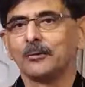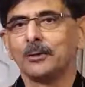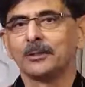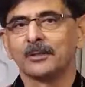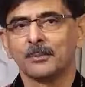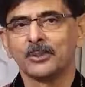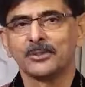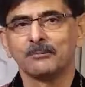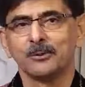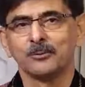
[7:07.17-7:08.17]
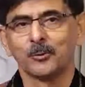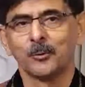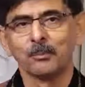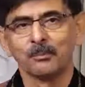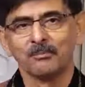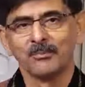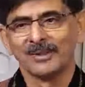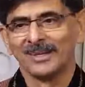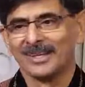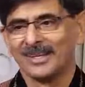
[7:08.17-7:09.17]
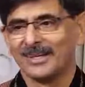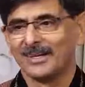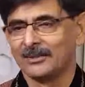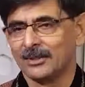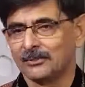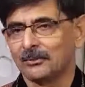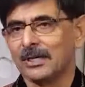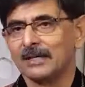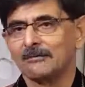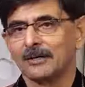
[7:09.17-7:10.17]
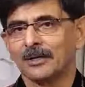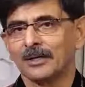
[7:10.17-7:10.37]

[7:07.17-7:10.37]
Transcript: all the rubbish that we throw, and they thrive.